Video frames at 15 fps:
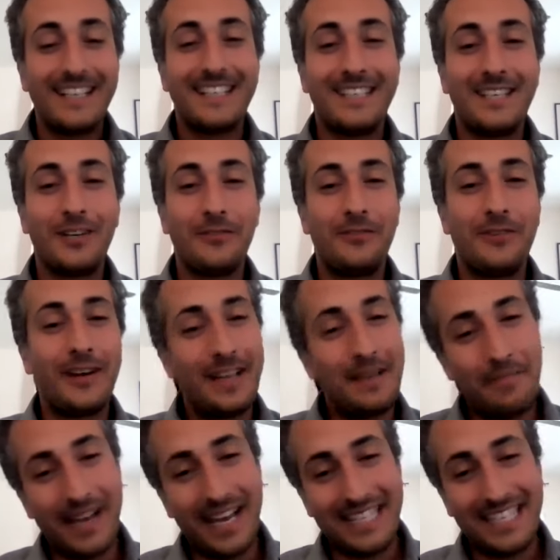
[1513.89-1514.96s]
So
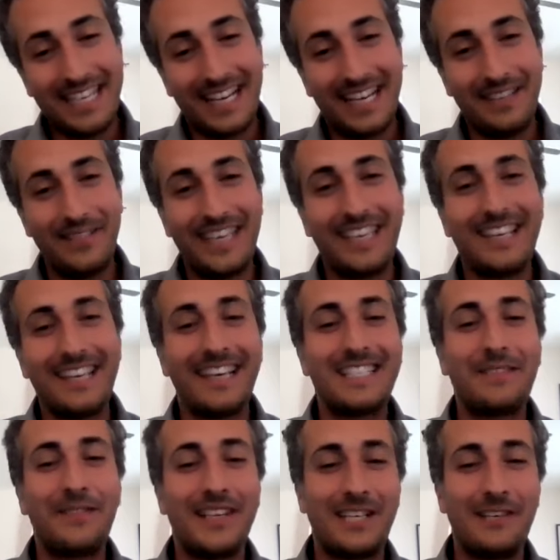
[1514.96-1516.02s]
very bad timing,
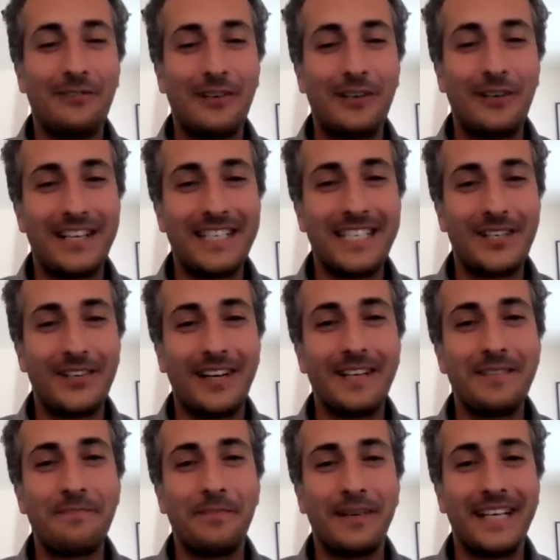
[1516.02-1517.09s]
especially for a
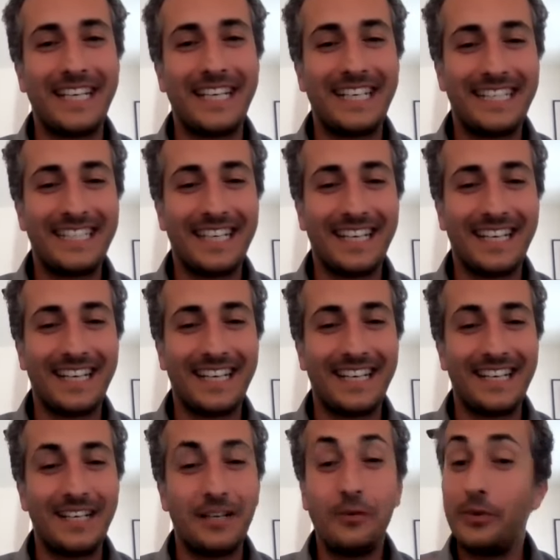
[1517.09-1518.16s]
restaurant, but uh,